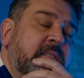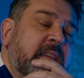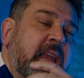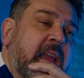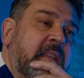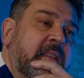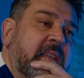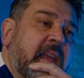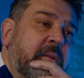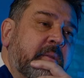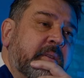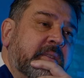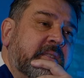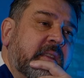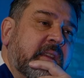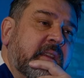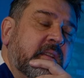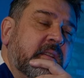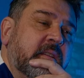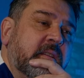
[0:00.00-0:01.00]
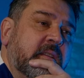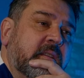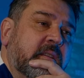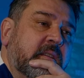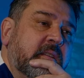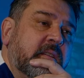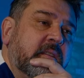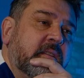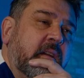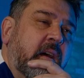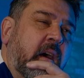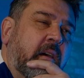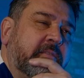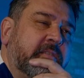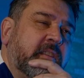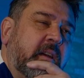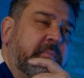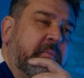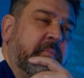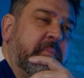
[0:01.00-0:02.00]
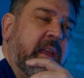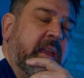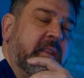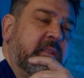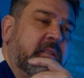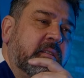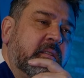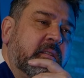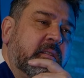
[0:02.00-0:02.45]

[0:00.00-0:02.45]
It's 10 now, isn't it? Off the top of my head.